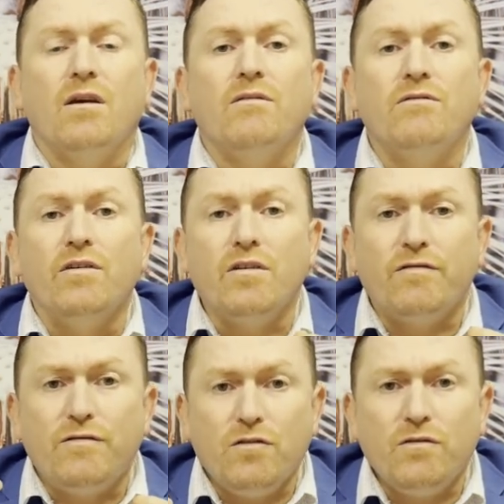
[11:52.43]
Very
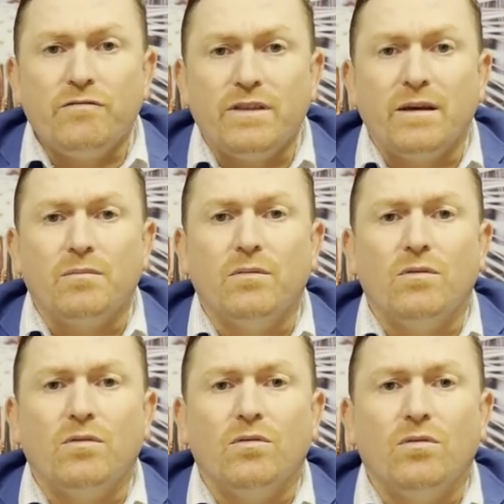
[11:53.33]
few of them
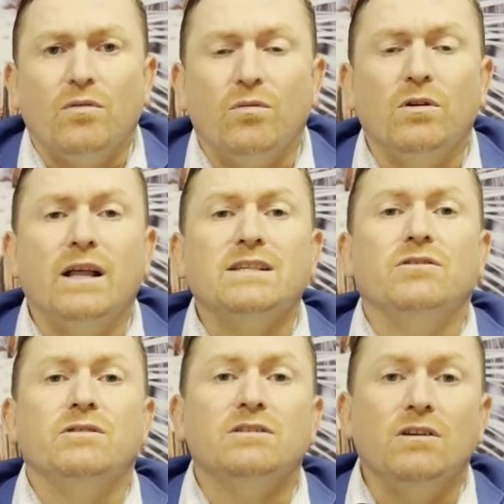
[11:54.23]
will, as a
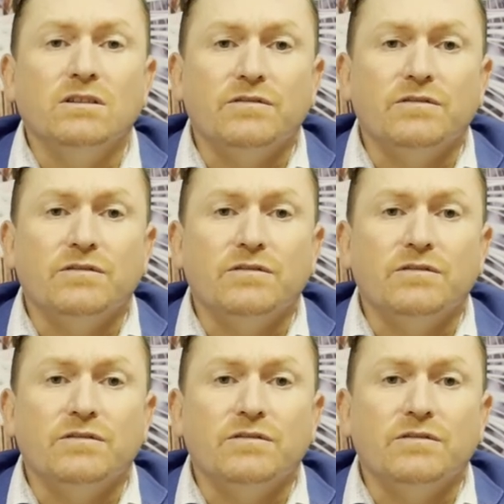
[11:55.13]
result of